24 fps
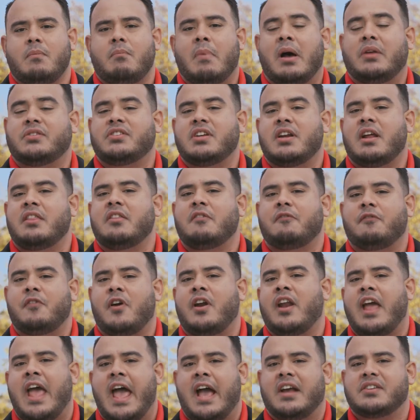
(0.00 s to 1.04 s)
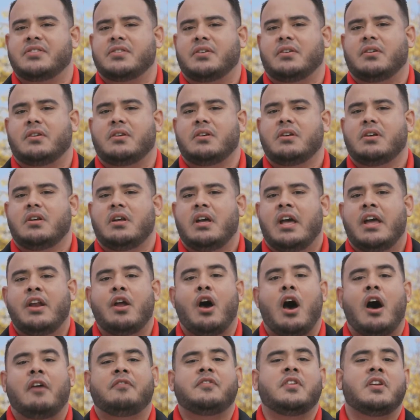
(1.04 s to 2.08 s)
mounted on the front axle and
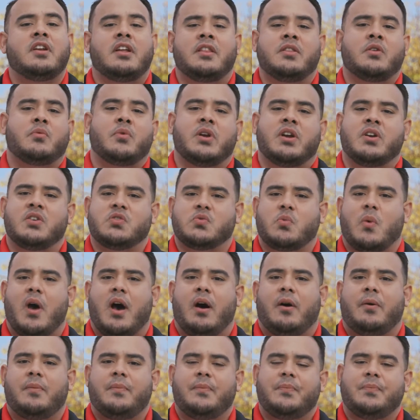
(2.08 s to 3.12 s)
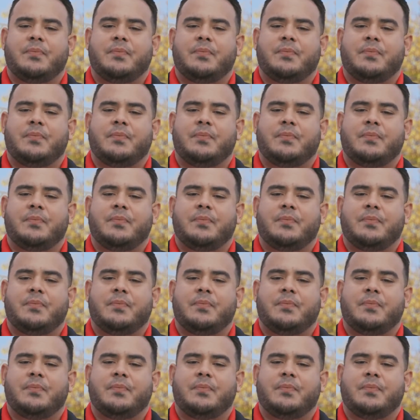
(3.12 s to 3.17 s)
often on the rear as well.